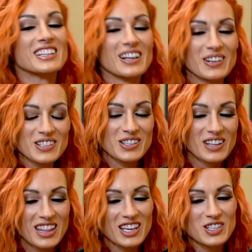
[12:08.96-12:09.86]
you know, so
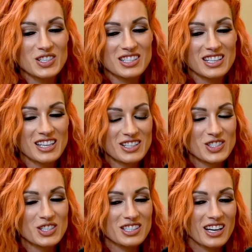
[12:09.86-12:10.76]
I think you just you
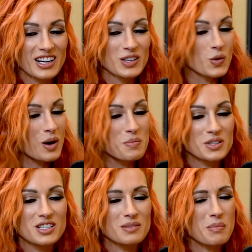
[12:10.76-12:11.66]
just gotta ignore it.
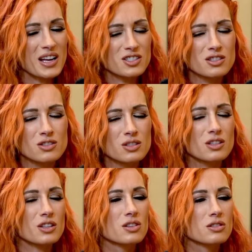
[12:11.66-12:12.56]
But she man, she's just
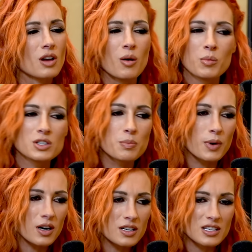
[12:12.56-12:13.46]
got so much
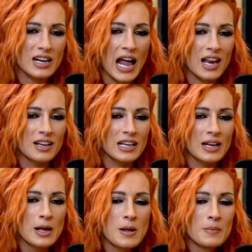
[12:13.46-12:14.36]

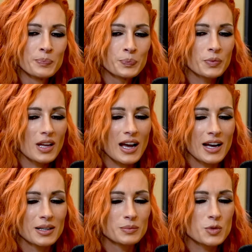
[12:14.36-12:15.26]
personality.
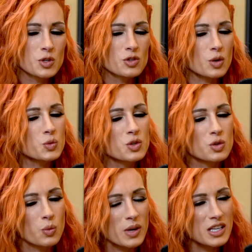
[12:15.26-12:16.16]
Um, she's so
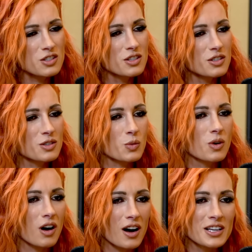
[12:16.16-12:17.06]
sweet, she's so
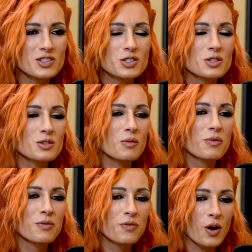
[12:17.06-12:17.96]
kind, she's so
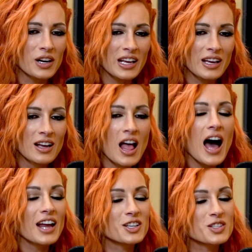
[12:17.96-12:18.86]
funny.
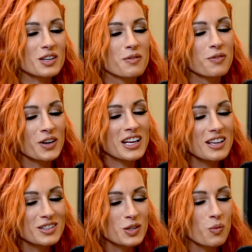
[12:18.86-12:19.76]
And it's like
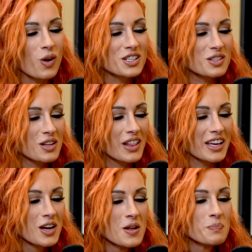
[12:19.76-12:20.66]
funny to watch
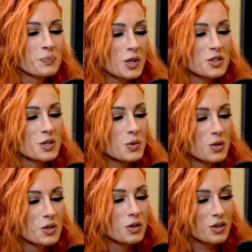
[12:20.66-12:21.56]
like because you
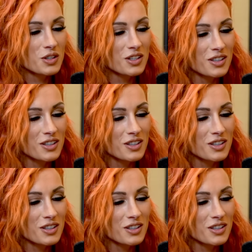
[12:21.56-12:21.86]
you